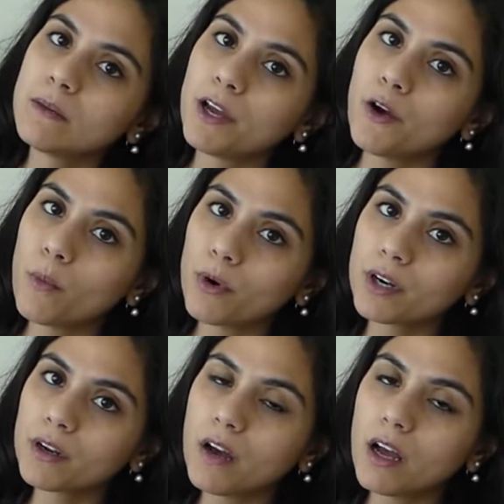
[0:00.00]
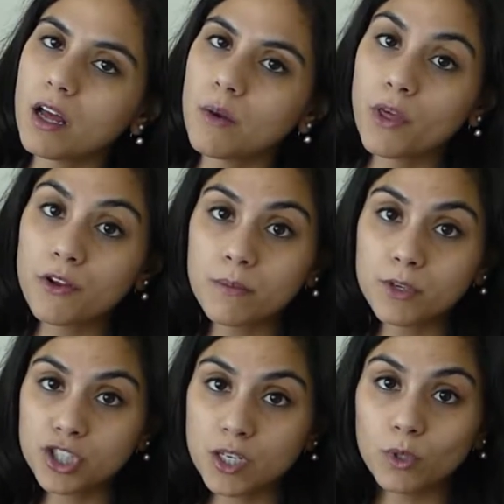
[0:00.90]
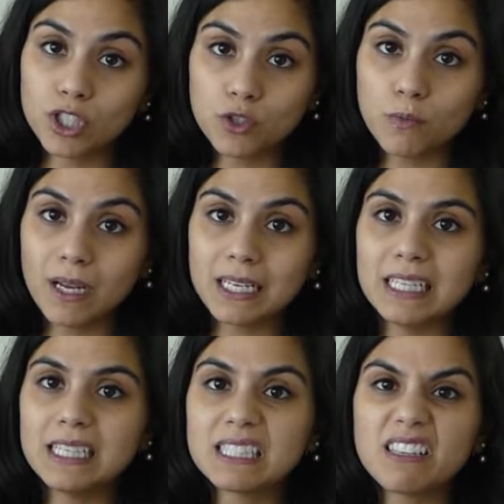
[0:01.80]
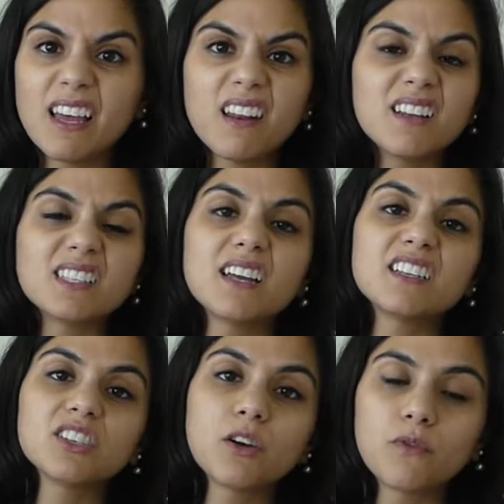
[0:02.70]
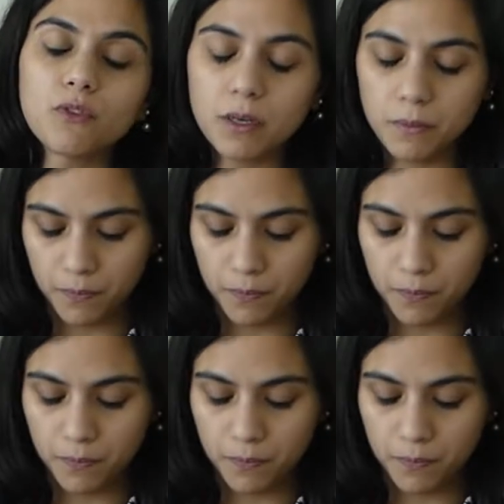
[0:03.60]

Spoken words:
my homework on whether the machine would suit my needs, and I decided to go for it.